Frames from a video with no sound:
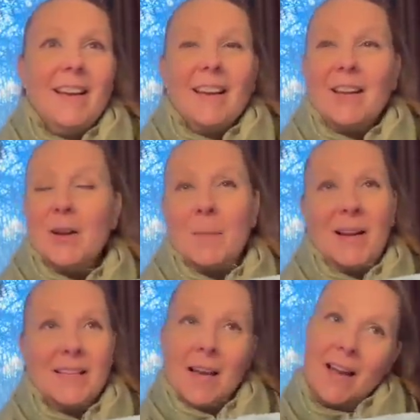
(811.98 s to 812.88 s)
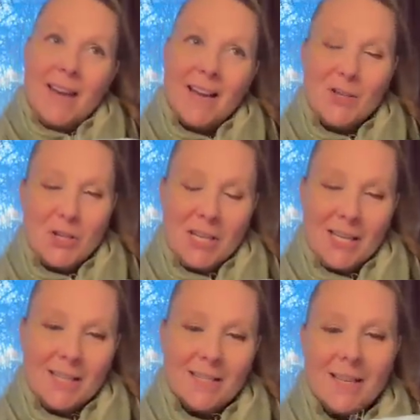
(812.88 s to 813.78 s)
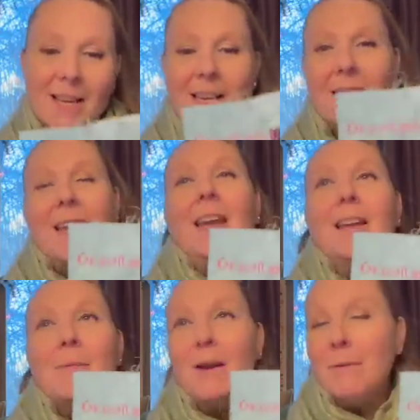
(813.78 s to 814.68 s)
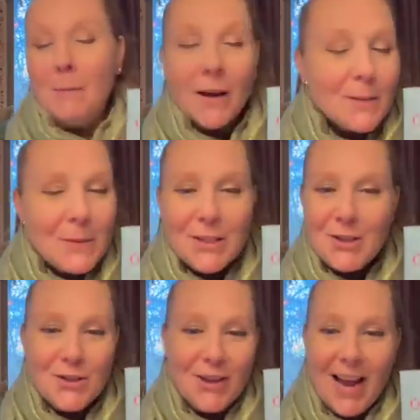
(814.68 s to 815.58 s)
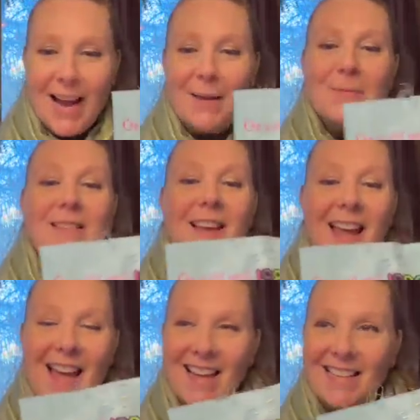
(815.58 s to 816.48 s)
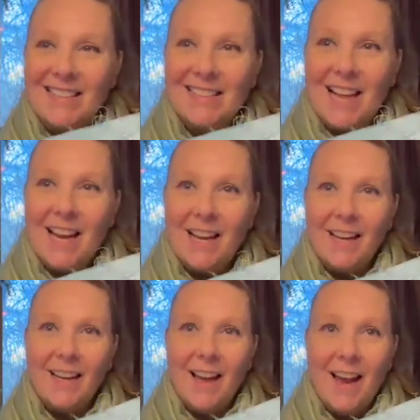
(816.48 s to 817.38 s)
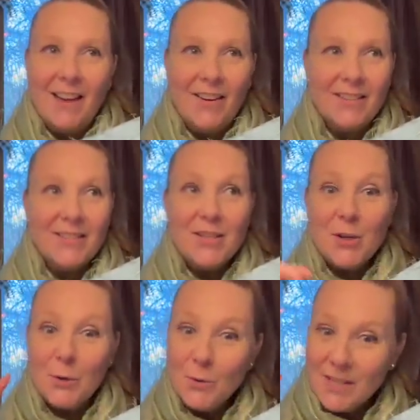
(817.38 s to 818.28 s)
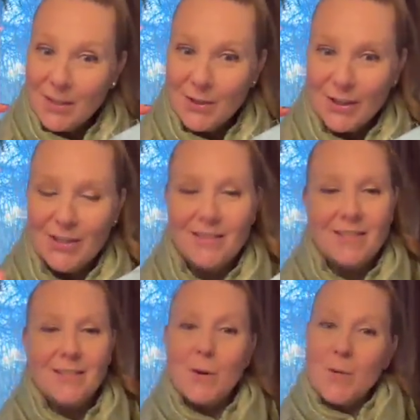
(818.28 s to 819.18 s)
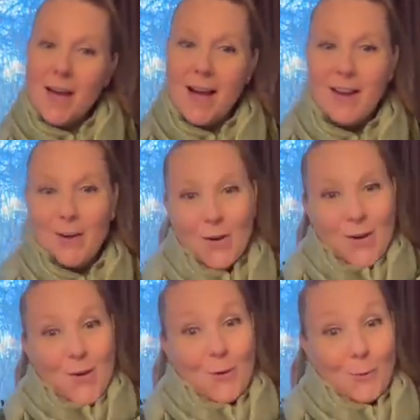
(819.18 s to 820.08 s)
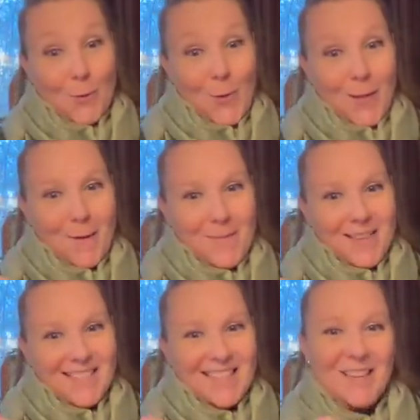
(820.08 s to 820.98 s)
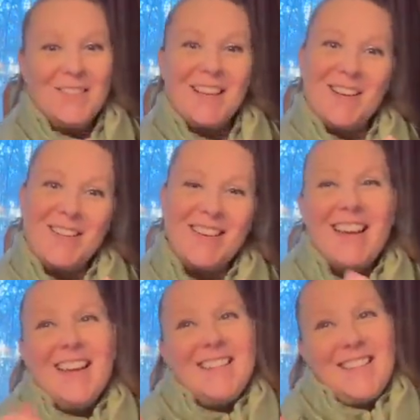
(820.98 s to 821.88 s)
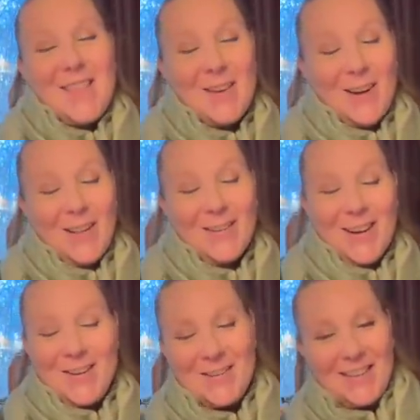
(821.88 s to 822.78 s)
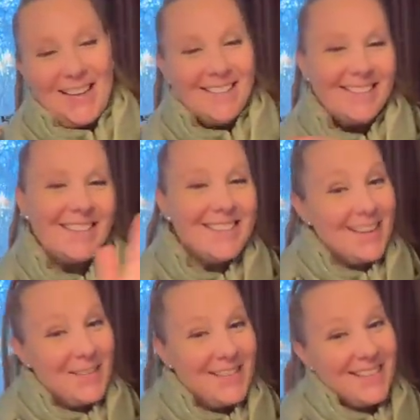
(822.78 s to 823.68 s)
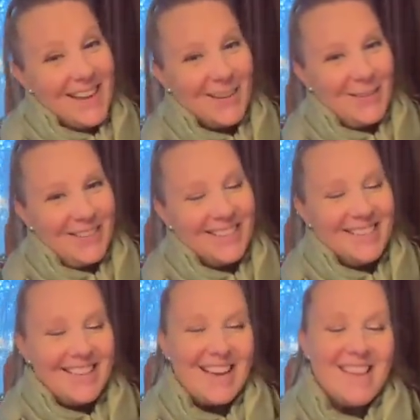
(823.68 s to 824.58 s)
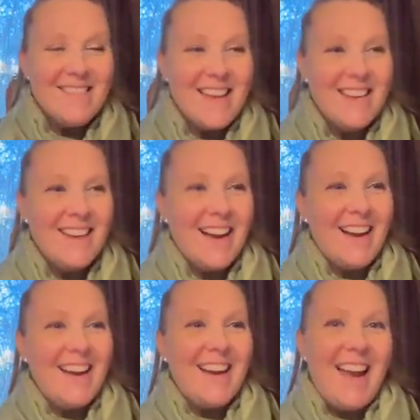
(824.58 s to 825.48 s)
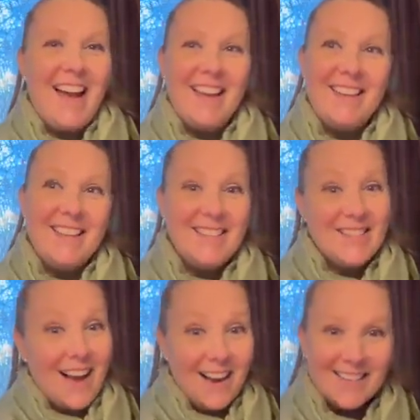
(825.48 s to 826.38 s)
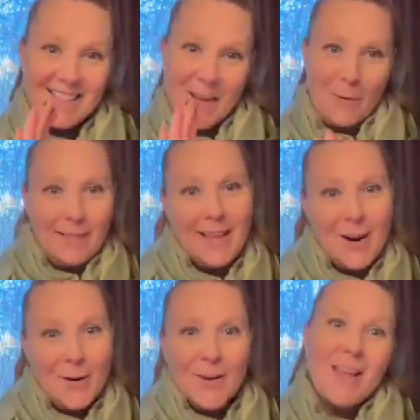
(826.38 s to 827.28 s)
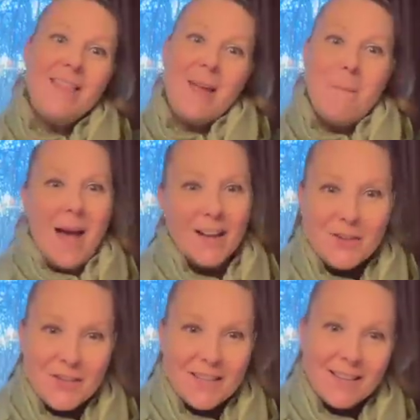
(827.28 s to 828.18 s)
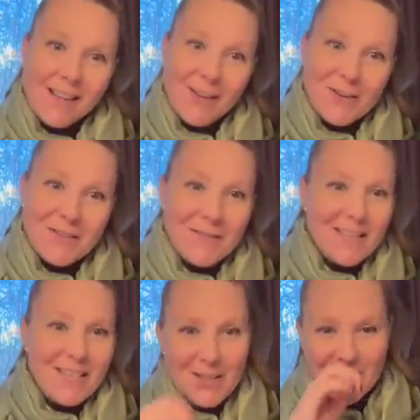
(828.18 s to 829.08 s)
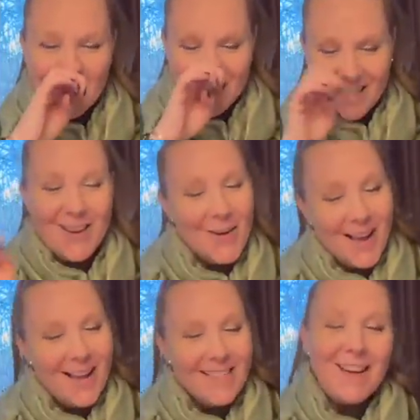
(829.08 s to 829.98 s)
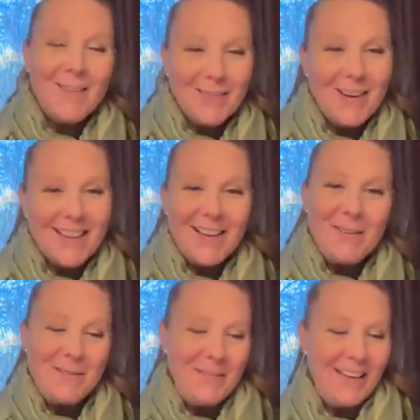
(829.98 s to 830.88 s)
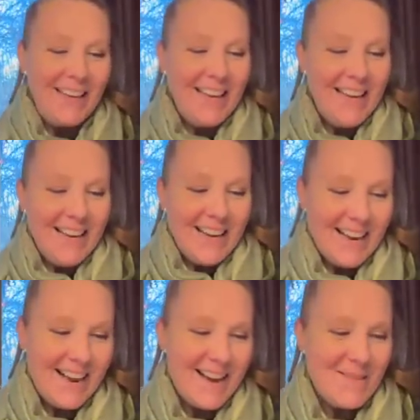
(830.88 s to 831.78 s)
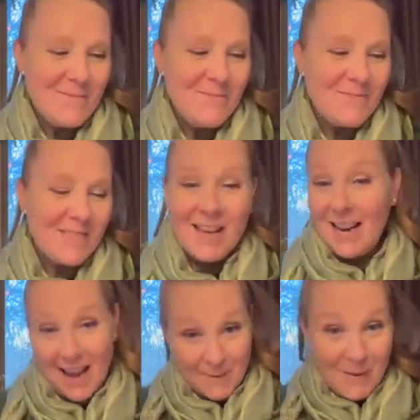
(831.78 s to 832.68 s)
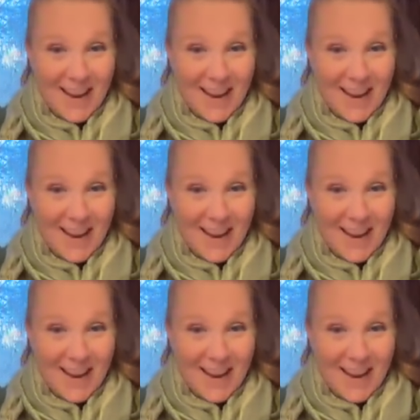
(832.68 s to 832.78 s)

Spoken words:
you know, my tie-dye jeans and my Reeboks with the straps, and I had on 2 t-shirts so that I could roll up the sleeves and see the color underneath, because I was that cool. And then I had the socks, and they were layered and they matched the colors of the t-shirts. Oh yeah, that was right. That was me. And I had